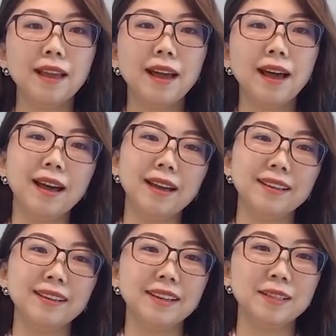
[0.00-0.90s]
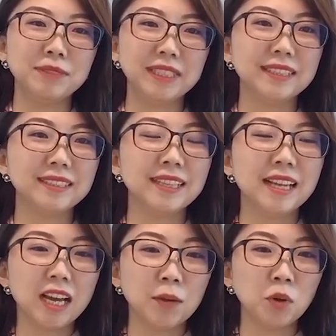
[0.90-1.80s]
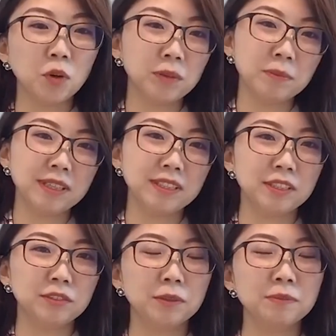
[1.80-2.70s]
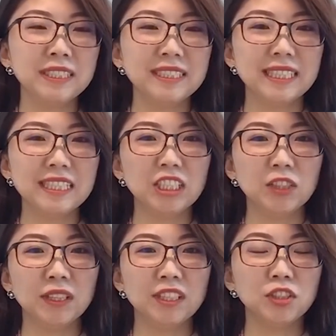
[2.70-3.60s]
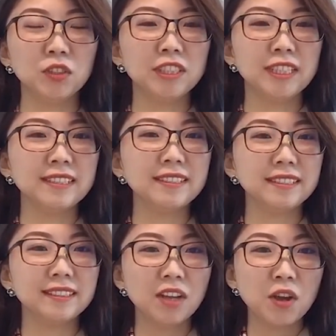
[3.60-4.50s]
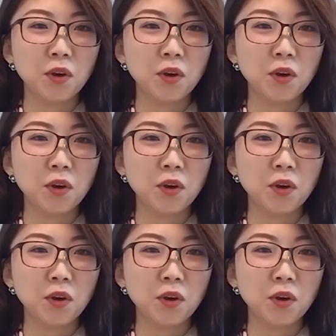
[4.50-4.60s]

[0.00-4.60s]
Hi, I'm Jess. I'm an audit manager from Dezan Shira and Associates.